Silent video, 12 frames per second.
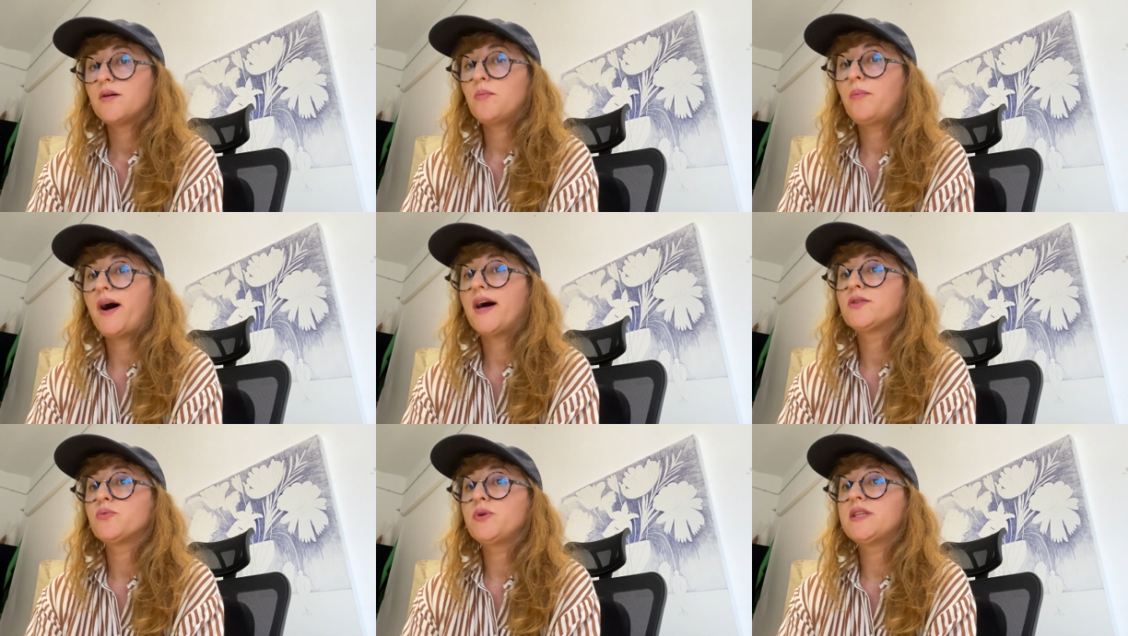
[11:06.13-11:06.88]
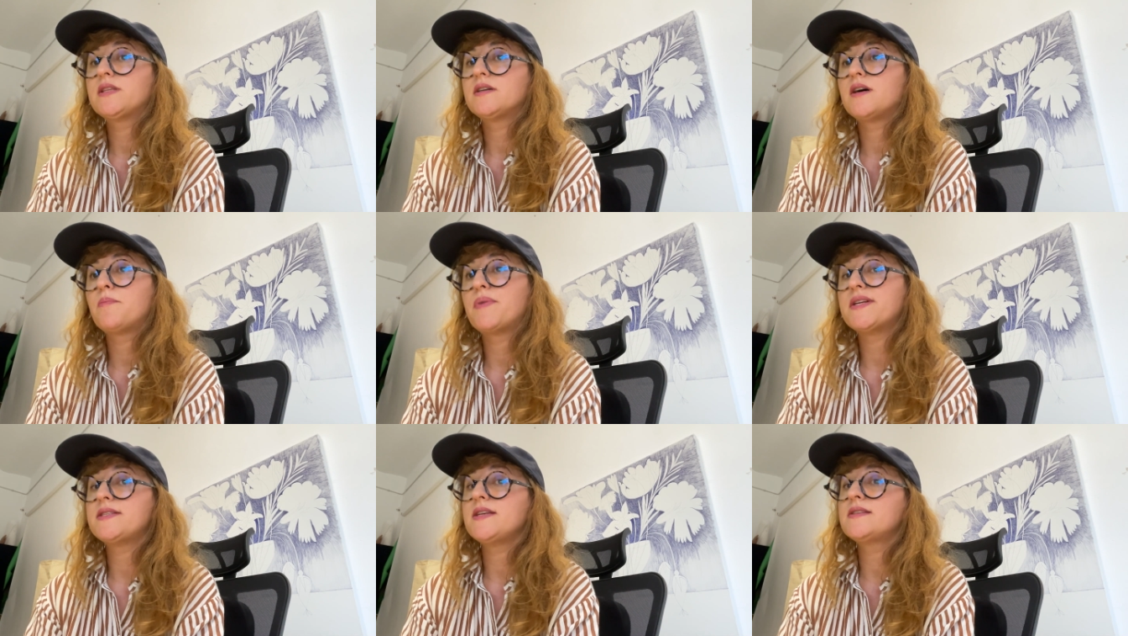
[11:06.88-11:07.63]
but with
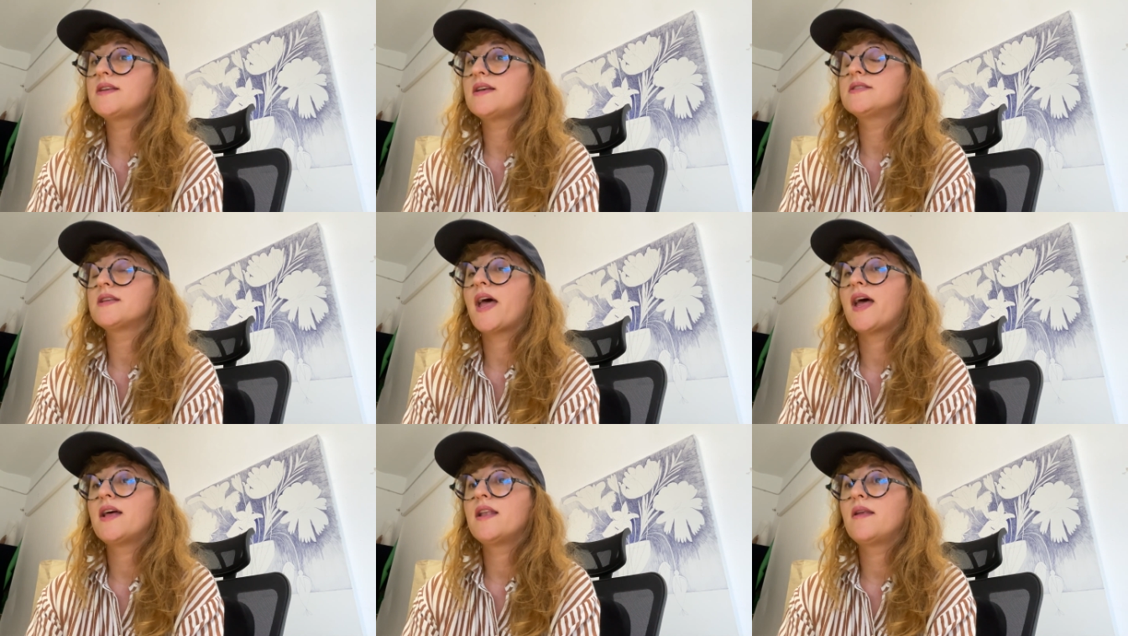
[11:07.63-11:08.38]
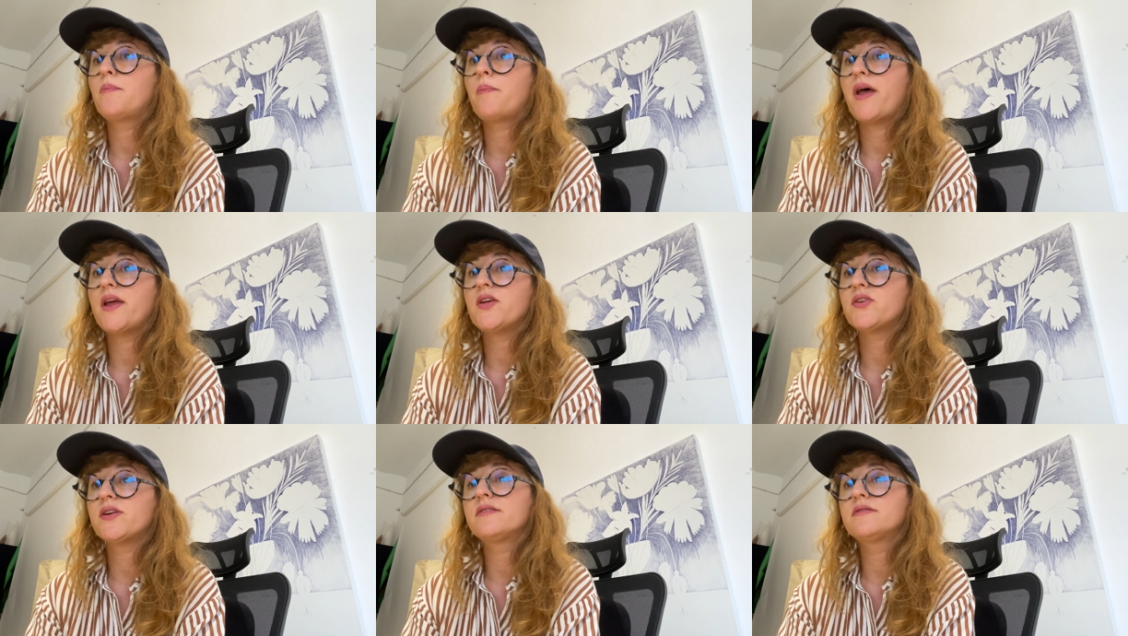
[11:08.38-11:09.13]
persistence and
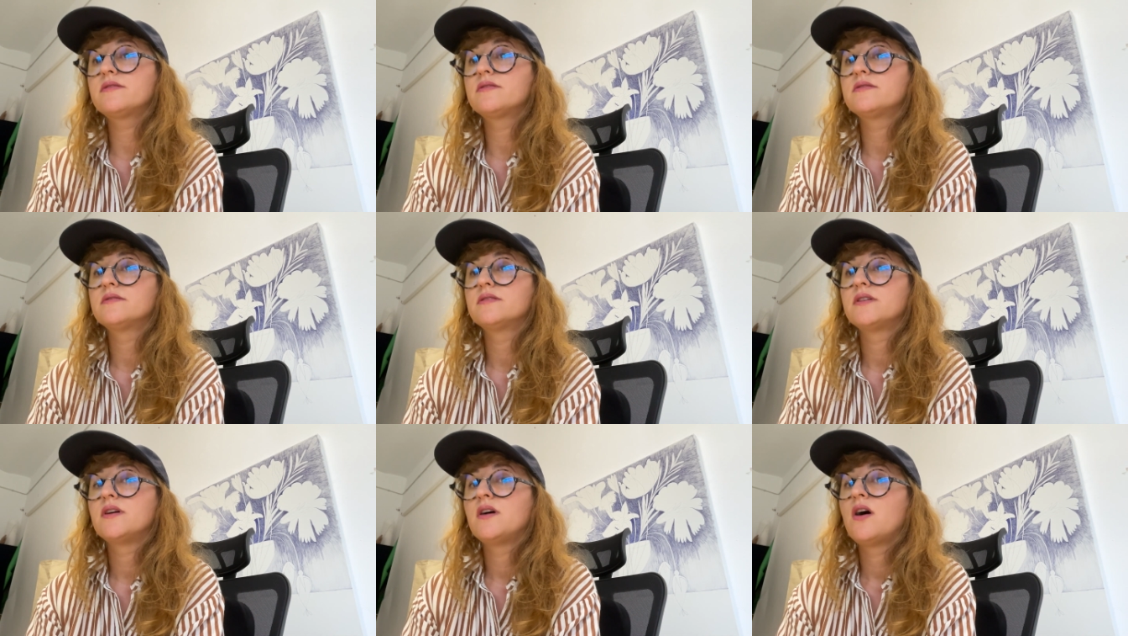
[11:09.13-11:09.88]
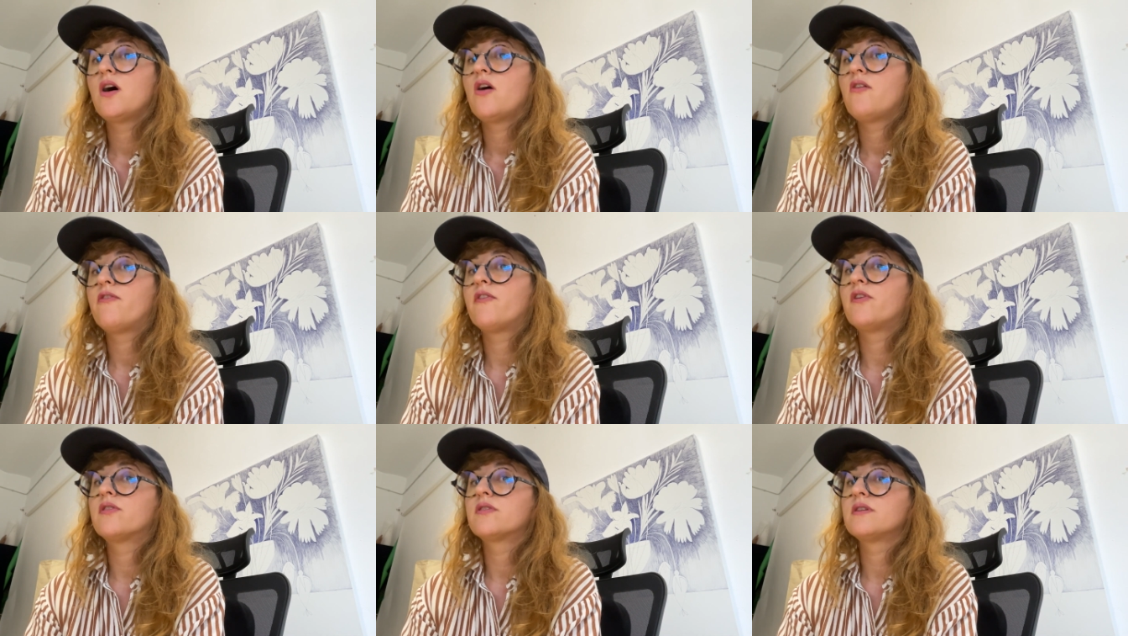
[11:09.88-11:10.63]
passion
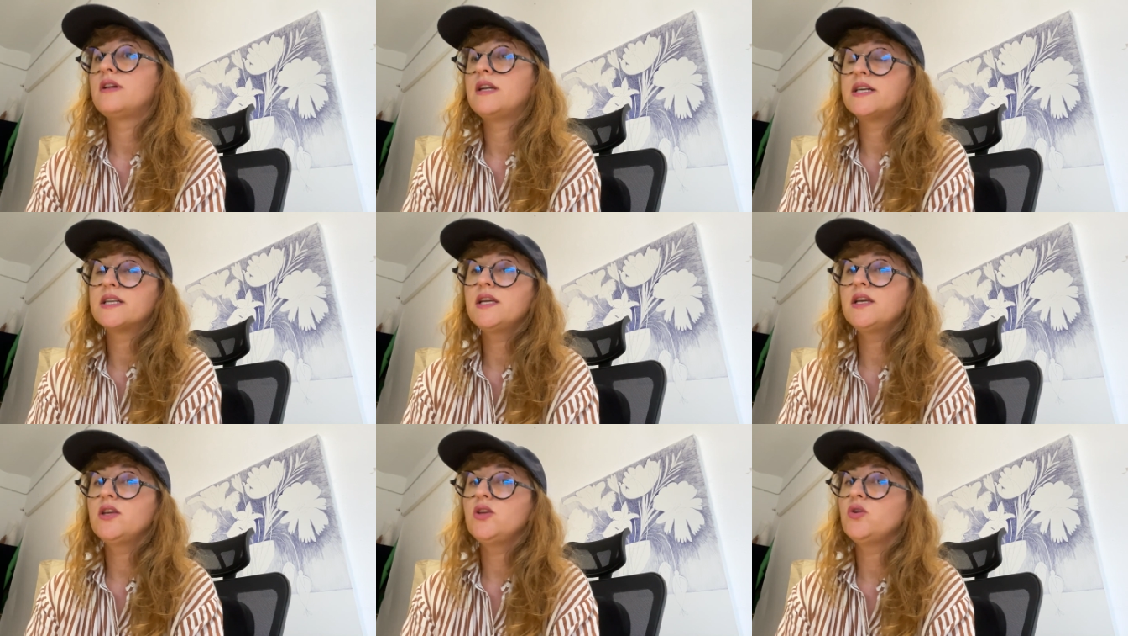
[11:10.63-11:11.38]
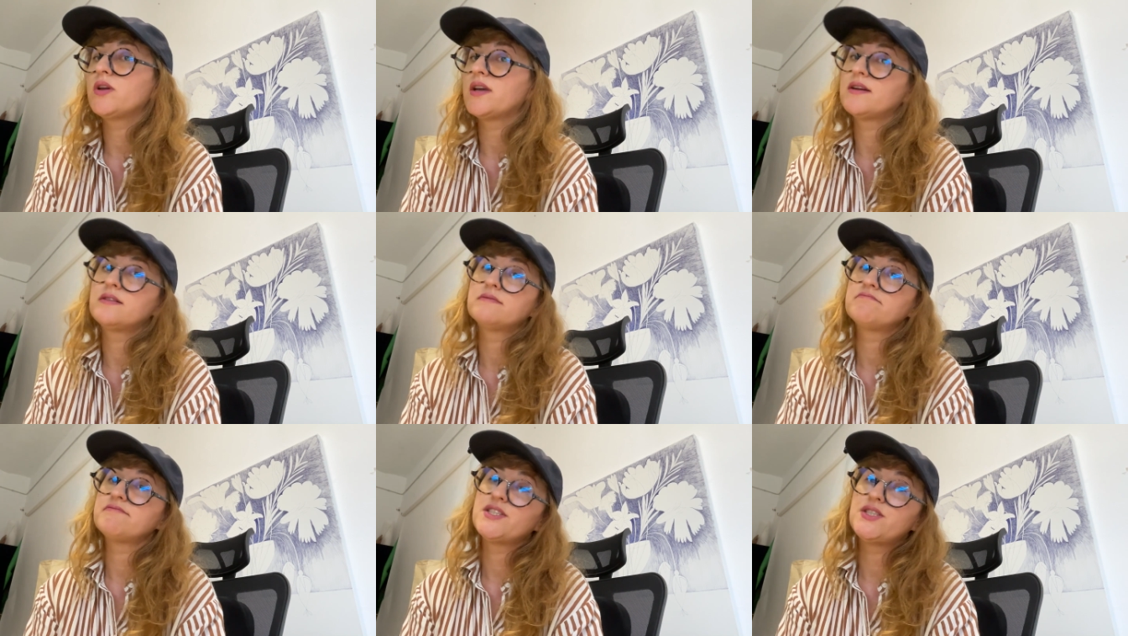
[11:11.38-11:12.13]
for learning, you
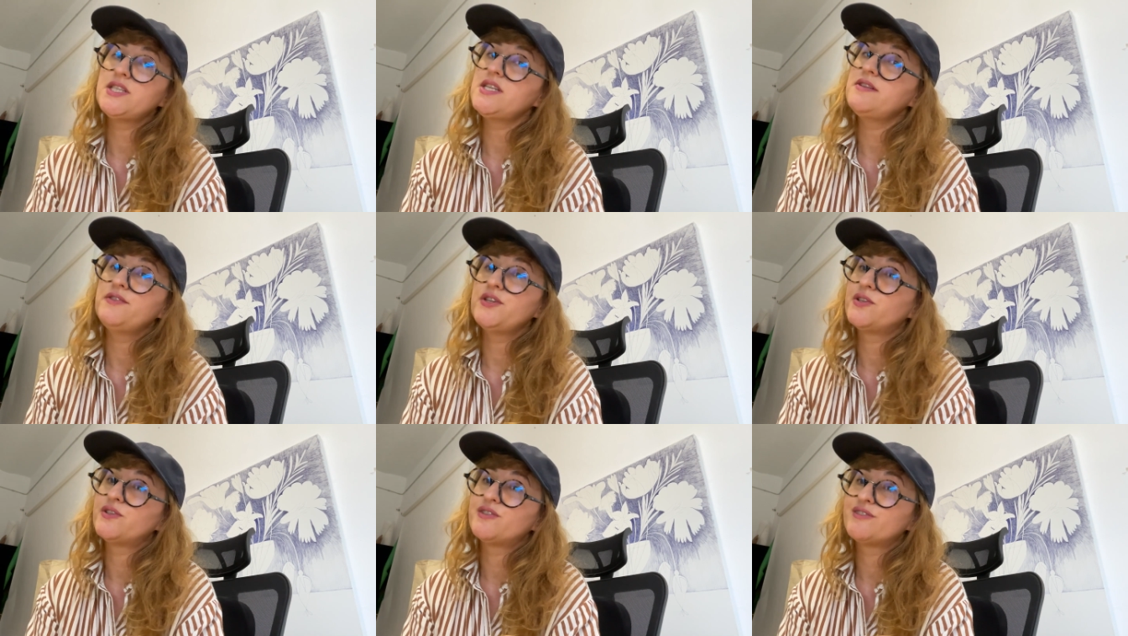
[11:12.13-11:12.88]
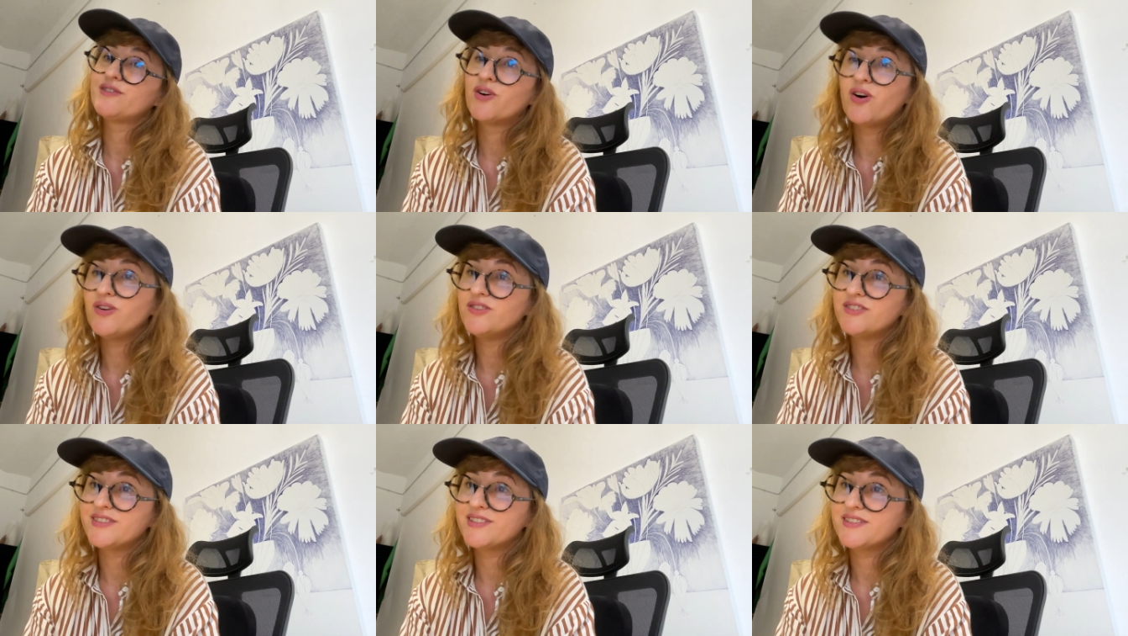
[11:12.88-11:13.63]
can achieve your
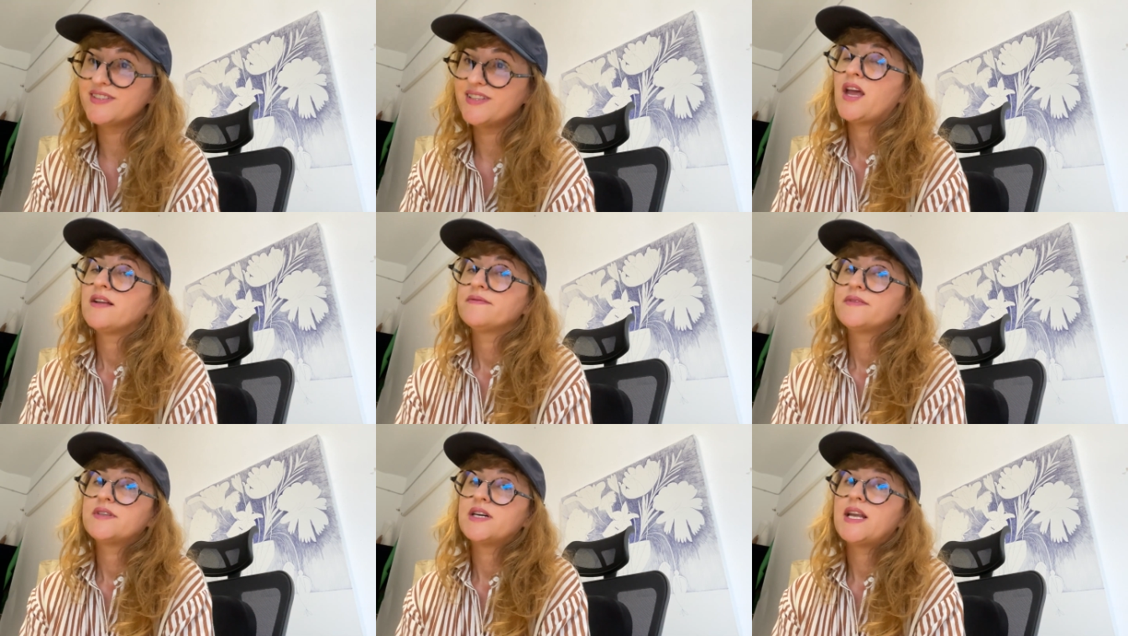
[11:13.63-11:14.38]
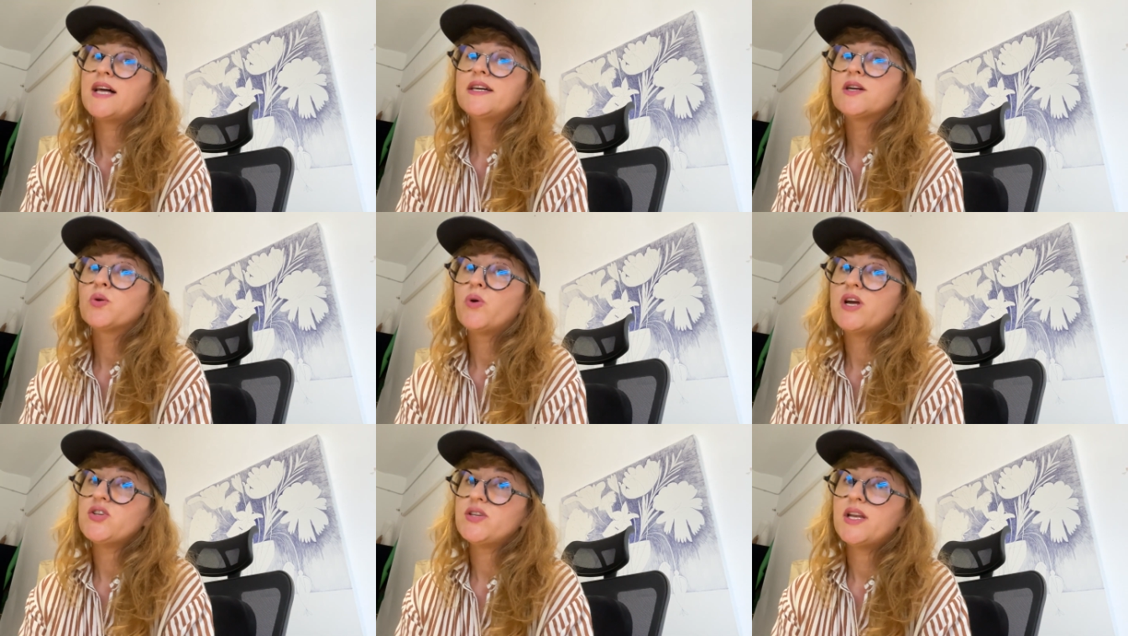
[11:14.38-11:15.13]
goals. Another
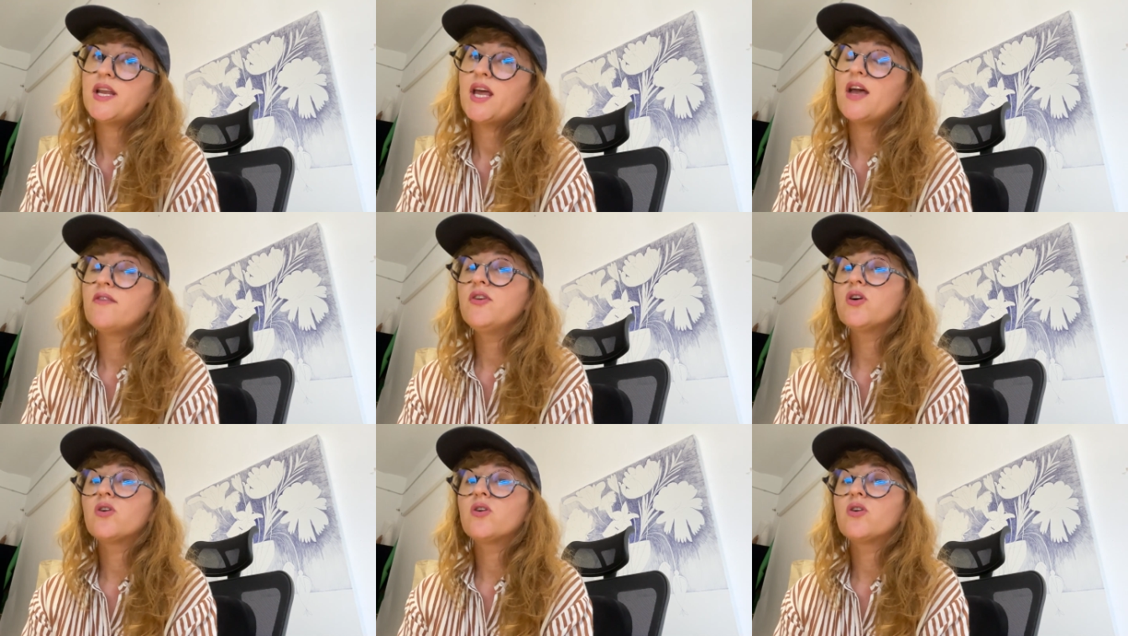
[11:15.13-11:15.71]
question: have you